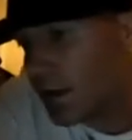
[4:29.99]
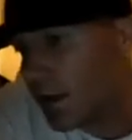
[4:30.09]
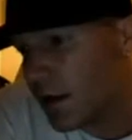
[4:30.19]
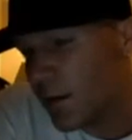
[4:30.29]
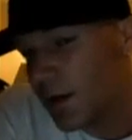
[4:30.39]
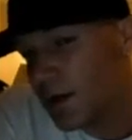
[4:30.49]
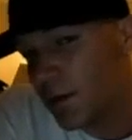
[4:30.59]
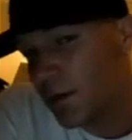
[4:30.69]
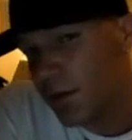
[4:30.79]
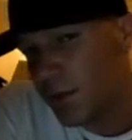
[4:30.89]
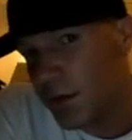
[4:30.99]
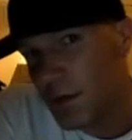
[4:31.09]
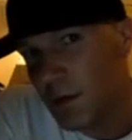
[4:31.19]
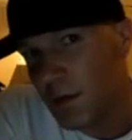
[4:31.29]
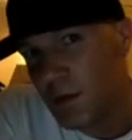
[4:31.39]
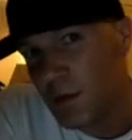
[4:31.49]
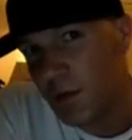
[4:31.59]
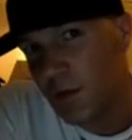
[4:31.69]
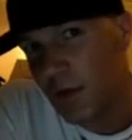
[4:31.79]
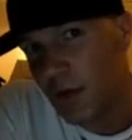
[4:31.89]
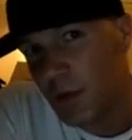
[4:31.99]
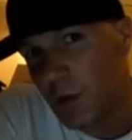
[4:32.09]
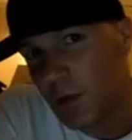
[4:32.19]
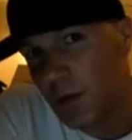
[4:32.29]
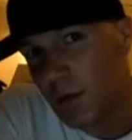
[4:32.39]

they're going to make some Limp Bizkit music available